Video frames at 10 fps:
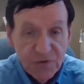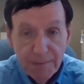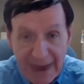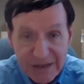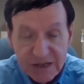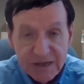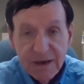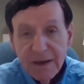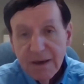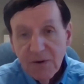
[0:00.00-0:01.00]
for
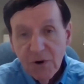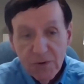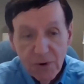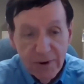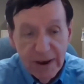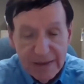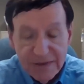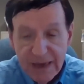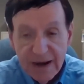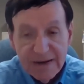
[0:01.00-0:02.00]
masks
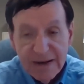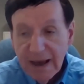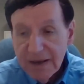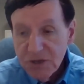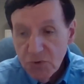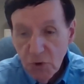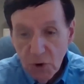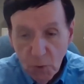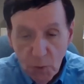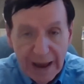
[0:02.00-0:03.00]
or hand
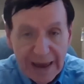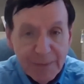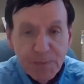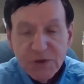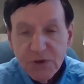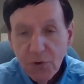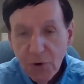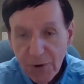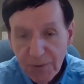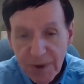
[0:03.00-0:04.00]
sanitizer or wipes or